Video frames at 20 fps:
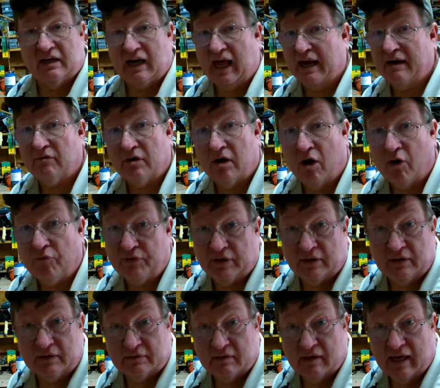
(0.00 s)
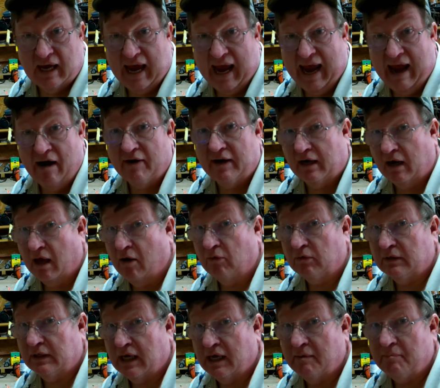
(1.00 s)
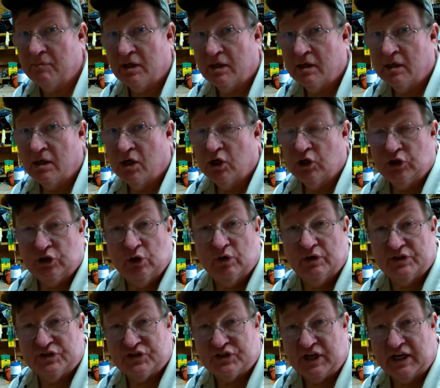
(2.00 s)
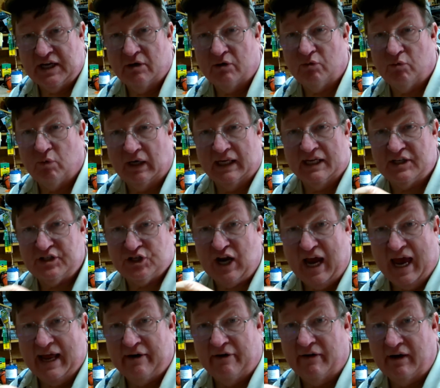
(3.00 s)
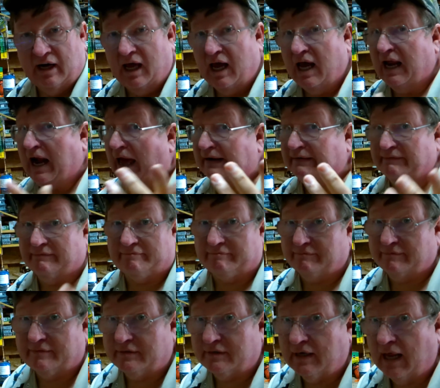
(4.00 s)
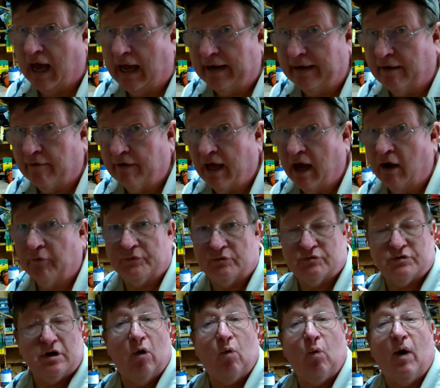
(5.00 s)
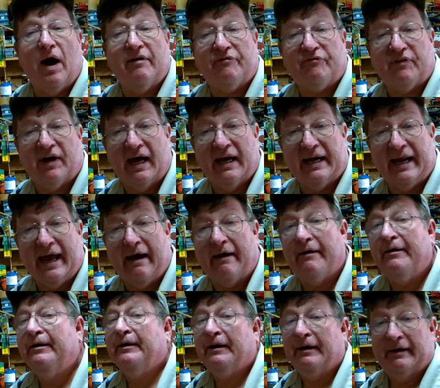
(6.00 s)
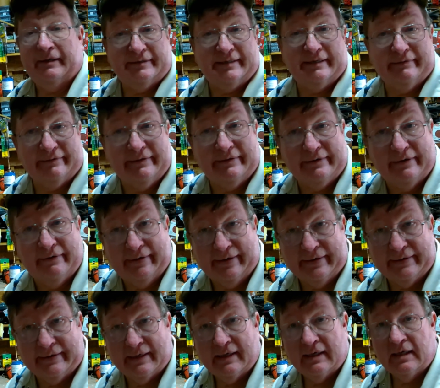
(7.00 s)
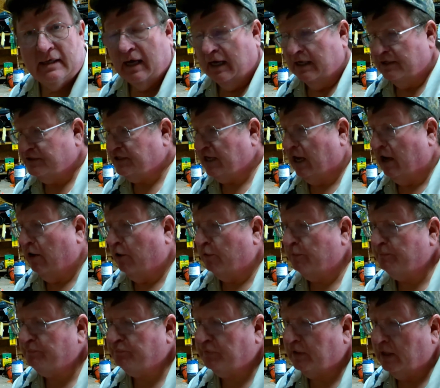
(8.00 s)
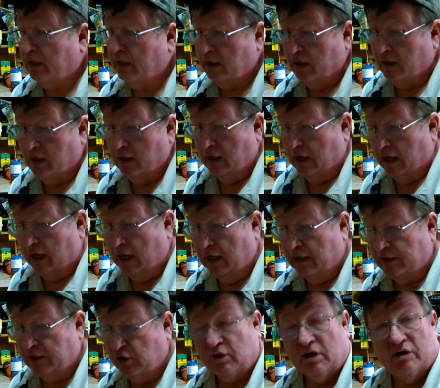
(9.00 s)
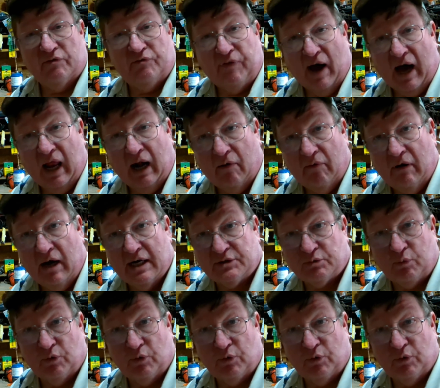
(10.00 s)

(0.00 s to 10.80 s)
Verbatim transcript: I don't know if it'll how it'll hold up doing steel. Will it chatter a lot? I, I don't know. There's no way to find out until you do it. So uh, you can follow us.